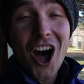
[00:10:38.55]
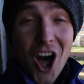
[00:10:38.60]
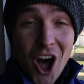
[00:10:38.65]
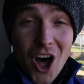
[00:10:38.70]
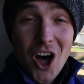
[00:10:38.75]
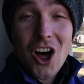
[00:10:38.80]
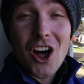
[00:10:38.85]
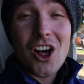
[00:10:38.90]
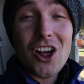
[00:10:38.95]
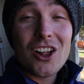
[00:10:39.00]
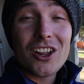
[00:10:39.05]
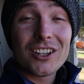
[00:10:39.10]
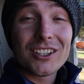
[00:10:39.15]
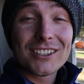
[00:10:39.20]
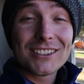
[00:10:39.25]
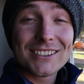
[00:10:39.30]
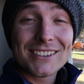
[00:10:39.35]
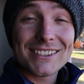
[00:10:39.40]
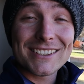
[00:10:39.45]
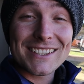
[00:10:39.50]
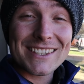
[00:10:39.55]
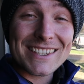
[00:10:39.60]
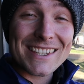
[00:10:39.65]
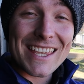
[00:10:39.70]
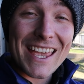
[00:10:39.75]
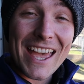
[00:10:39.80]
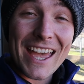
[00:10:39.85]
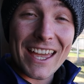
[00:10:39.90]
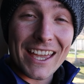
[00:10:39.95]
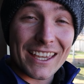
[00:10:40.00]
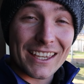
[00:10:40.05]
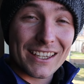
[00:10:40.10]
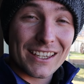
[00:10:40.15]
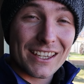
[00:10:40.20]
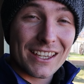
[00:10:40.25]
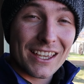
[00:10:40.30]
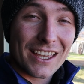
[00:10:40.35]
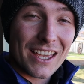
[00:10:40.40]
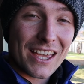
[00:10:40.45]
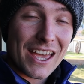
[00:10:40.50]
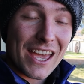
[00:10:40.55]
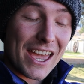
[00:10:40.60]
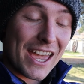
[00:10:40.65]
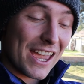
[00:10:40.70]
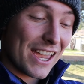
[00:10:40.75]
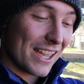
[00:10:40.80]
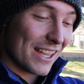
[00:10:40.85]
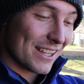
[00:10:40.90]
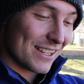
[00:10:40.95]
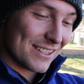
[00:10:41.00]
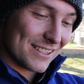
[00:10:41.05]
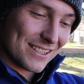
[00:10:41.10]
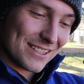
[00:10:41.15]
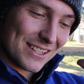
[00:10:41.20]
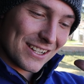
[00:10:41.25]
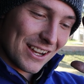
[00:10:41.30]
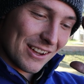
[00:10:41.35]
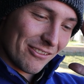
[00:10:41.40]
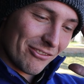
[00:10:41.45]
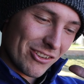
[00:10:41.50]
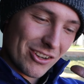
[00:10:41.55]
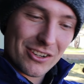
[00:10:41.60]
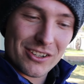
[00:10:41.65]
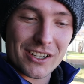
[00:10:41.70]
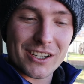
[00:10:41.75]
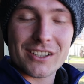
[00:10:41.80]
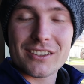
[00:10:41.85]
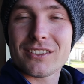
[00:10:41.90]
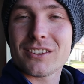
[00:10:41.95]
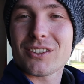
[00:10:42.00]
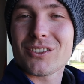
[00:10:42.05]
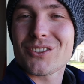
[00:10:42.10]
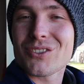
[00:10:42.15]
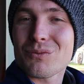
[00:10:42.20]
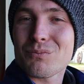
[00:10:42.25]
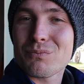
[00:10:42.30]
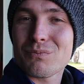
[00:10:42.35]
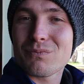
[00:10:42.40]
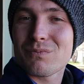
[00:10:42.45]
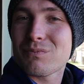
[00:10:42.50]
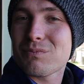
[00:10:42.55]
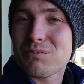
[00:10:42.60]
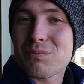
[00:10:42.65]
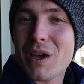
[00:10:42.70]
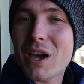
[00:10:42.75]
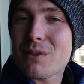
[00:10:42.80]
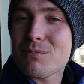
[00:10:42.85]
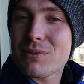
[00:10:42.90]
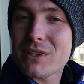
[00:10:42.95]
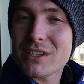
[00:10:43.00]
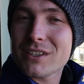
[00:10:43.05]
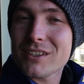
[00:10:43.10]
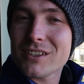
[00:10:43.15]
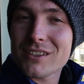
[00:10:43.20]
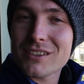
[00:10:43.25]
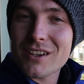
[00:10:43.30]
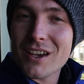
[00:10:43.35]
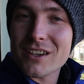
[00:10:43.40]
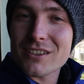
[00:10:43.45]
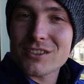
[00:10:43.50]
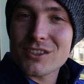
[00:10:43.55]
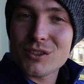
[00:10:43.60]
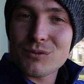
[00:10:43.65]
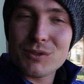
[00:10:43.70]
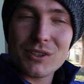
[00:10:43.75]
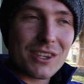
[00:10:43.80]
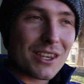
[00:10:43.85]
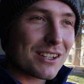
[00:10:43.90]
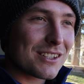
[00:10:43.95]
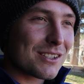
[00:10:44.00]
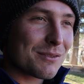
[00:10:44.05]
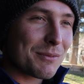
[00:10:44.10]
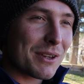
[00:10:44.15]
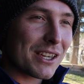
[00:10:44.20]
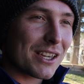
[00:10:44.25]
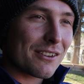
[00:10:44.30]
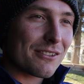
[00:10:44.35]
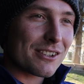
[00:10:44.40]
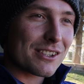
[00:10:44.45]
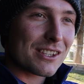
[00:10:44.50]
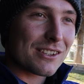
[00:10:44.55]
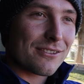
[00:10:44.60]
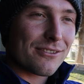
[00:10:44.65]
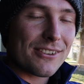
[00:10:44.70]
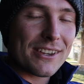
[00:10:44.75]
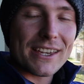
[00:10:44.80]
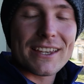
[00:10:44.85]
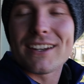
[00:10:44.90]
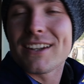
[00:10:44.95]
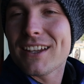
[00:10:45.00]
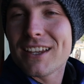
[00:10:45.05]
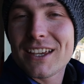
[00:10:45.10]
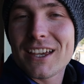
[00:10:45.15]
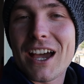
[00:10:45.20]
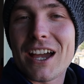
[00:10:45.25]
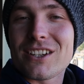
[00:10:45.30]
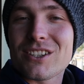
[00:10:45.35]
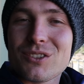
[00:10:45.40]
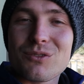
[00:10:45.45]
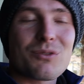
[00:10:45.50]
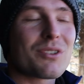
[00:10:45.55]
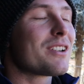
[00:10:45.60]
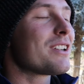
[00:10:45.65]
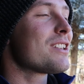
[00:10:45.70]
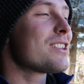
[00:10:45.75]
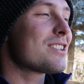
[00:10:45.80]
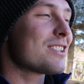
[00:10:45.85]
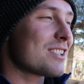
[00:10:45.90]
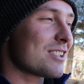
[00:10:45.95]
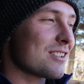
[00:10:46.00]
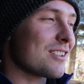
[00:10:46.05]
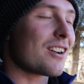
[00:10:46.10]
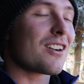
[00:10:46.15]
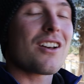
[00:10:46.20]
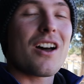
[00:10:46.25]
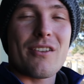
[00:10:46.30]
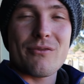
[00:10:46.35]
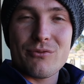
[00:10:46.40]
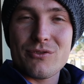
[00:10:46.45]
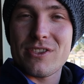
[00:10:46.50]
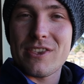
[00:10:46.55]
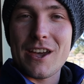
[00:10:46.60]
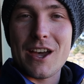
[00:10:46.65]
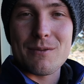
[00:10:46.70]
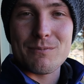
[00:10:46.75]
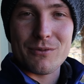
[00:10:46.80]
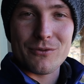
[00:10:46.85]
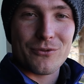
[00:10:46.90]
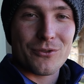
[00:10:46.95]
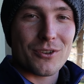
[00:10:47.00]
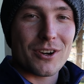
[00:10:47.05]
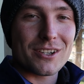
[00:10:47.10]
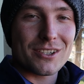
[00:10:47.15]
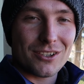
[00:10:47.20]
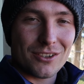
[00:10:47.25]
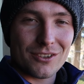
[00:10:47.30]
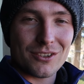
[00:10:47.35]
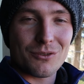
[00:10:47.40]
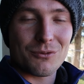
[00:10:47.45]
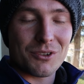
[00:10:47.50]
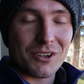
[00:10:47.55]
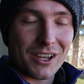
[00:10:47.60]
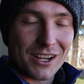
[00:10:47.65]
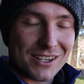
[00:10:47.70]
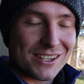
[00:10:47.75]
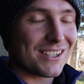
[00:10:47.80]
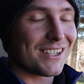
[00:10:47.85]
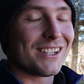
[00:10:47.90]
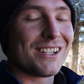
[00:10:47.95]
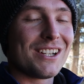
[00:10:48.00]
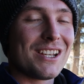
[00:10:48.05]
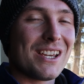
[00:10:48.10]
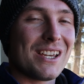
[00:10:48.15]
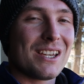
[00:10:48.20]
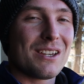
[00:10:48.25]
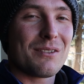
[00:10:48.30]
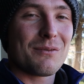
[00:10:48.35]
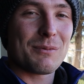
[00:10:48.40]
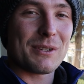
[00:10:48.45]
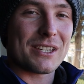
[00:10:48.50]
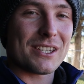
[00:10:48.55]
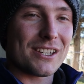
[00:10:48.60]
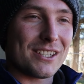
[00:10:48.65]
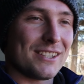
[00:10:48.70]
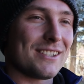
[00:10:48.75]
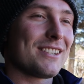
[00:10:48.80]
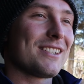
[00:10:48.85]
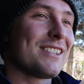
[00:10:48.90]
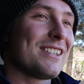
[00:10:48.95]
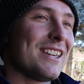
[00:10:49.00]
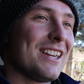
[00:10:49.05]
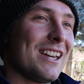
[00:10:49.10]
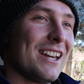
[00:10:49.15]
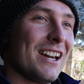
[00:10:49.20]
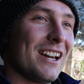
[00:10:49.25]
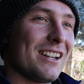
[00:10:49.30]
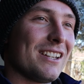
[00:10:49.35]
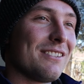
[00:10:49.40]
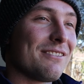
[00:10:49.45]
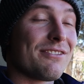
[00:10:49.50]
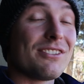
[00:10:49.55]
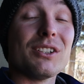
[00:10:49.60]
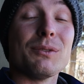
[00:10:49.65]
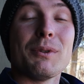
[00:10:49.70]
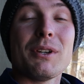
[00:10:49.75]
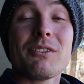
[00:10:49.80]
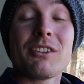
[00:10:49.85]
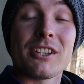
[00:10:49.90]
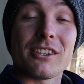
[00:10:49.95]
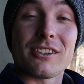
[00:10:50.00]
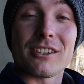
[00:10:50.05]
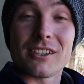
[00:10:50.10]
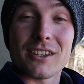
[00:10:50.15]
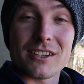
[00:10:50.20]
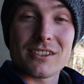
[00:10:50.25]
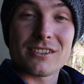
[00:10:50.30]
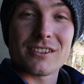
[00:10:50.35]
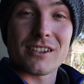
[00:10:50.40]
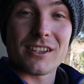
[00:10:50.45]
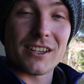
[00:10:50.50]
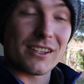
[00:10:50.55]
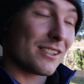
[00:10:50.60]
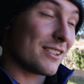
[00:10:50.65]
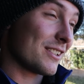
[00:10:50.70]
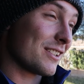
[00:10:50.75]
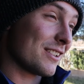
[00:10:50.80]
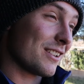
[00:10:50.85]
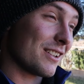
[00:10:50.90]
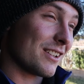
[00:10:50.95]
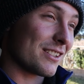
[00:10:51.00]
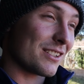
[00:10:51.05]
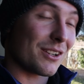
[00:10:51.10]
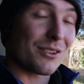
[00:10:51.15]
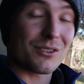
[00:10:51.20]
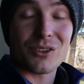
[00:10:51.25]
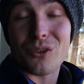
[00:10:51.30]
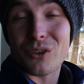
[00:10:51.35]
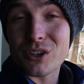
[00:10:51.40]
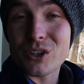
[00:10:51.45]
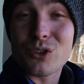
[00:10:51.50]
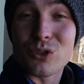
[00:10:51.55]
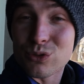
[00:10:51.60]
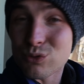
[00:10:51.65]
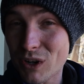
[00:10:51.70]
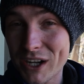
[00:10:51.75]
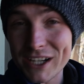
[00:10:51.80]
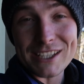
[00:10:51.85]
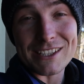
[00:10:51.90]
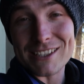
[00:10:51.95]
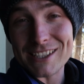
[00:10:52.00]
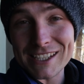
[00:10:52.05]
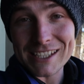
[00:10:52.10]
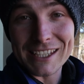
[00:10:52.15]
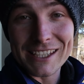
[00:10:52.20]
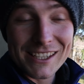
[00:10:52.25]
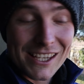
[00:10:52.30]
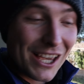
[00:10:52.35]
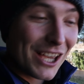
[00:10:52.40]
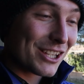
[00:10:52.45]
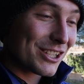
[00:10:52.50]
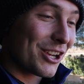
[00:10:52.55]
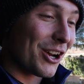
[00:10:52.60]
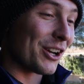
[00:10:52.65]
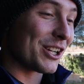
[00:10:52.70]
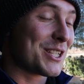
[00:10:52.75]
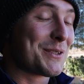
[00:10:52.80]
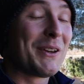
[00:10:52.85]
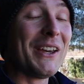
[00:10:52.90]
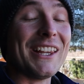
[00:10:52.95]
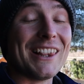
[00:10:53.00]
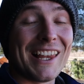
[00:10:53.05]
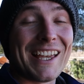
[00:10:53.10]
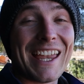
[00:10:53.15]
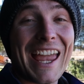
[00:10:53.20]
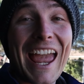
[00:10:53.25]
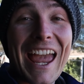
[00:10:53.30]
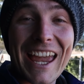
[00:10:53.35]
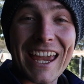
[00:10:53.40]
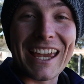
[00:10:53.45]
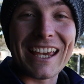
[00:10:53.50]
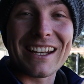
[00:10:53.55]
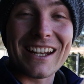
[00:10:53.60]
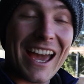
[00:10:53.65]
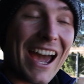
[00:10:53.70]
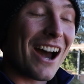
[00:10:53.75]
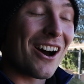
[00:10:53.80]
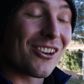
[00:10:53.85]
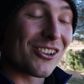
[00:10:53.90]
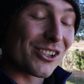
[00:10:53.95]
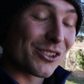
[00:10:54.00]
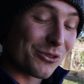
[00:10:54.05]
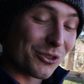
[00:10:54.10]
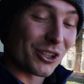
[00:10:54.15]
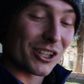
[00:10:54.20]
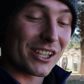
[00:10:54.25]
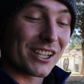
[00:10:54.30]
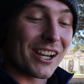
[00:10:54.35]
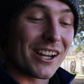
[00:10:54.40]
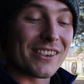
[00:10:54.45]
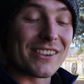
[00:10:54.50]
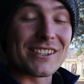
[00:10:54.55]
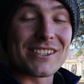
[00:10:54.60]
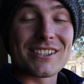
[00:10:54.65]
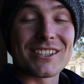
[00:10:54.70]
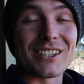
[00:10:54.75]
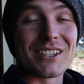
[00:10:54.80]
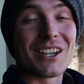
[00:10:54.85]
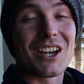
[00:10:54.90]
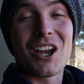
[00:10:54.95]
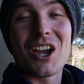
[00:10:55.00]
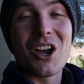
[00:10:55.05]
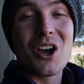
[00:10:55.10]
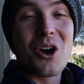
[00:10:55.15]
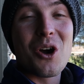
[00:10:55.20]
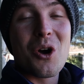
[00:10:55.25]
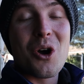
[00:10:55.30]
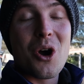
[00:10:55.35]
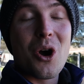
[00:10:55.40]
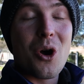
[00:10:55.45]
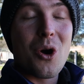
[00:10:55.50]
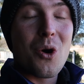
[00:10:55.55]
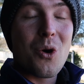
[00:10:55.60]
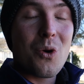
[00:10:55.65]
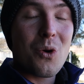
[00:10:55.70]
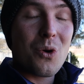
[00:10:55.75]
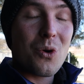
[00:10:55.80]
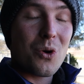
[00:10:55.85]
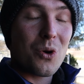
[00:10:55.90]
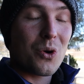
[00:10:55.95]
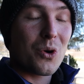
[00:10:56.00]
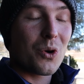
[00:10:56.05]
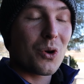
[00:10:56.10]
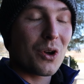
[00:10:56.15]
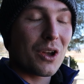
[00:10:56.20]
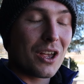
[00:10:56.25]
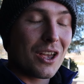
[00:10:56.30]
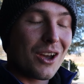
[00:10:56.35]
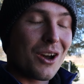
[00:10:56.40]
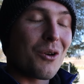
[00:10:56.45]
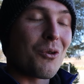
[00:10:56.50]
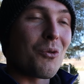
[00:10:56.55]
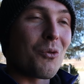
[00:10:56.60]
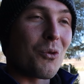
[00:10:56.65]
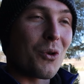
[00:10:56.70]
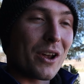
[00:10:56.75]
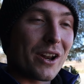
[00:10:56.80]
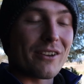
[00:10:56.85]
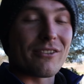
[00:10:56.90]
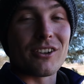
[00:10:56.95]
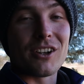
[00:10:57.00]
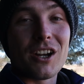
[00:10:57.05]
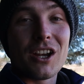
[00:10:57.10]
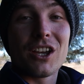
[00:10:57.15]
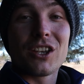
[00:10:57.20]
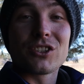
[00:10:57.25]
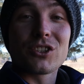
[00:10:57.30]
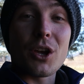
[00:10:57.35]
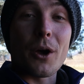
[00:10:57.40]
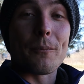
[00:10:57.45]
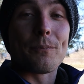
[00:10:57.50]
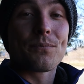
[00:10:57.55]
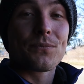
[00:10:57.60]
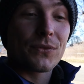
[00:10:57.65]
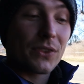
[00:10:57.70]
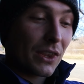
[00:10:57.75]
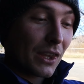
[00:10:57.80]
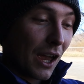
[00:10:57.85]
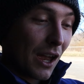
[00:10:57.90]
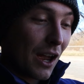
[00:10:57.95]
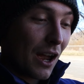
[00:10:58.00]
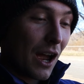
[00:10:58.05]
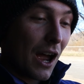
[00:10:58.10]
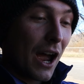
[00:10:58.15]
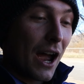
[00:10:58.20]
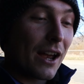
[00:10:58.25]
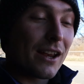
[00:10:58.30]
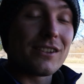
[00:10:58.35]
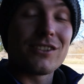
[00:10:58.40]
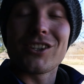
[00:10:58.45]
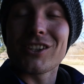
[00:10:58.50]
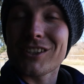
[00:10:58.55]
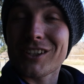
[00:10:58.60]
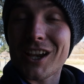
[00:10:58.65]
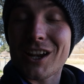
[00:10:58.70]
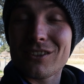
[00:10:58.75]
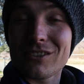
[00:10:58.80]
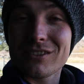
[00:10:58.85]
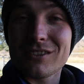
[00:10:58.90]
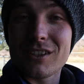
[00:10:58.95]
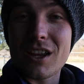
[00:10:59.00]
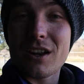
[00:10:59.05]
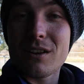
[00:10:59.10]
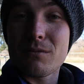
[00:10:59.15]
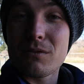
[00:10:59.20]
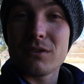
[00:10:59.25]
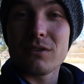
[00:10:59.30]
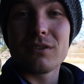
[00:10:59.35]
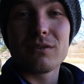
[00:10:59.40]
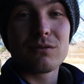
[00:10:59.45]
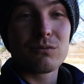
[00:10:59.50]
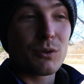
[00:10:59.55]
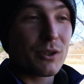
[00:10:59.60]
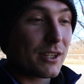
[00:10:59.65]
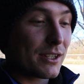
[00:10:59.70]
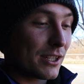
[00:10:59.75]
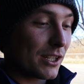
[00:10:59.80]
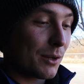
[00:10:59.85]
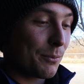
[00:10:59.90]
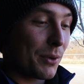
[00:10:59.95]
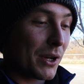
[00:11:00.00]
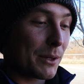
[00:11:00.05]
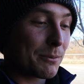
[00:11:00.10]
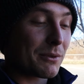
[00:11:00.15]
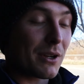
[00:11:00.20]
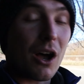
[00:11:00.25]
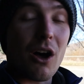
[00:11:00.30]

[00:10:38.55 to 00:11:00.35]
All day. And I found out there was a bad piece of exhaust tubing that didn't make everything fit. I just wanted to start off with that before I tell you what I did, because I didn't film anything yesterday because I was going crazy. So I spent like 8 hours working on this thing. Whew. Whatever. So I just got done with the tailpipes.